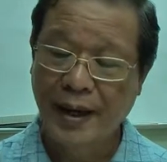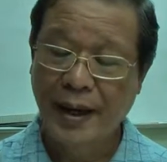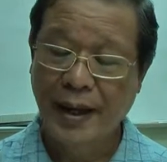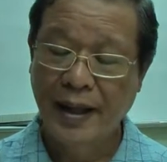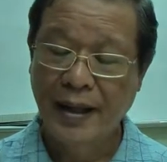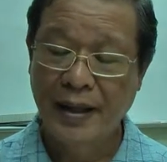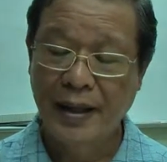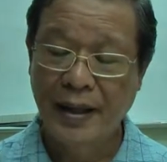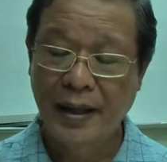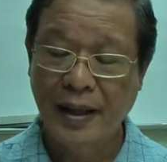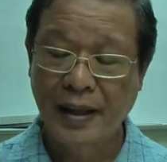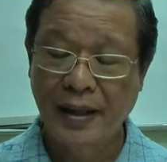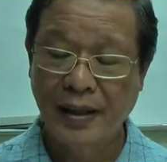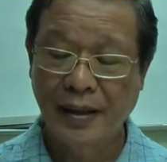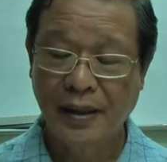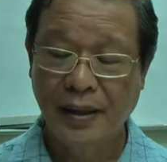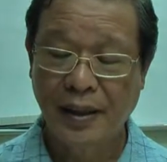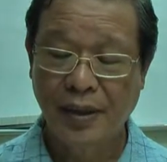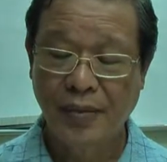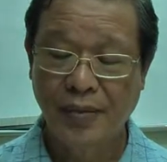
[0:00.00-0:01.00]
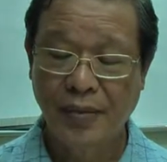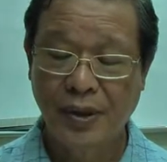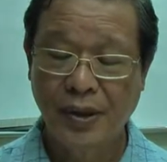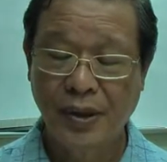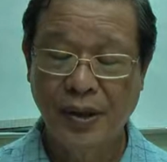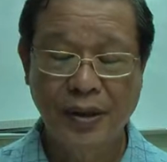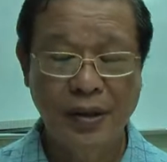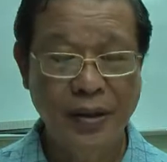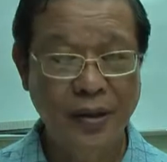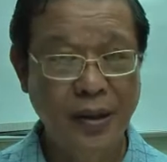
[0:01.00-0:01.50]
and then comes
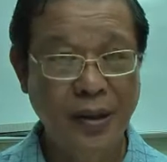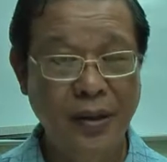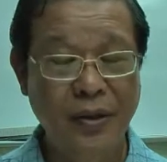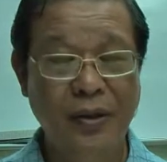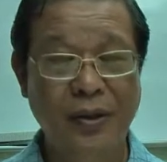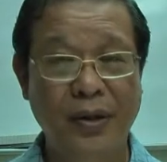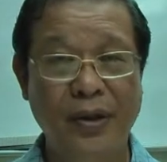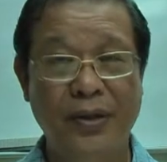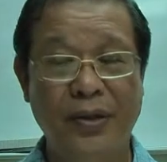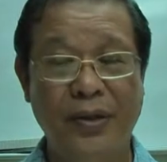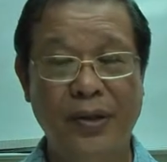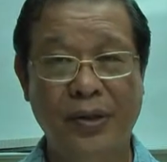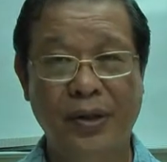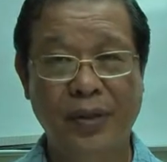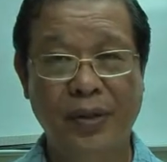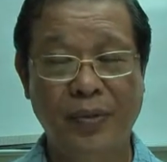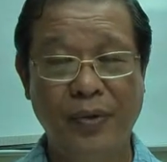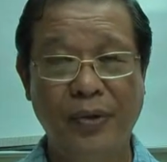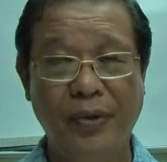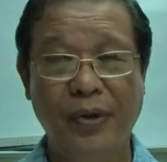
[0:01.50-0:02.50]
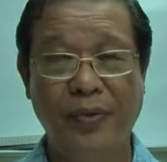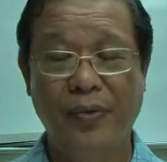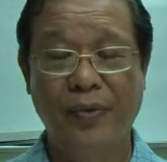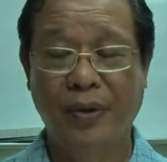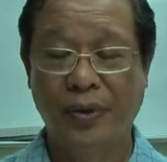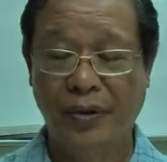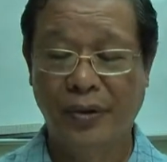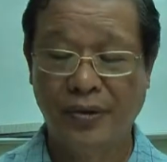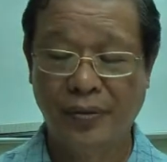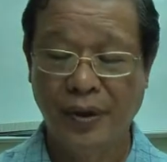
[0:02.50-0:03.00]
the third knowledge. This is the most
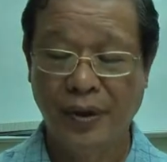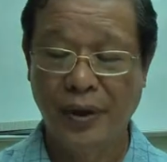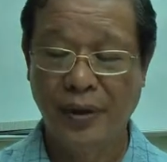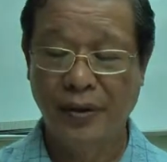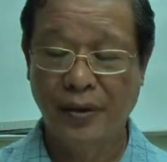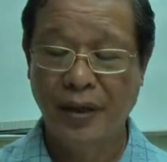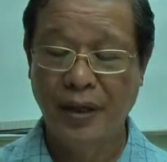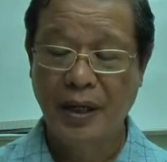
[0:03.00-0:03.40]
important one.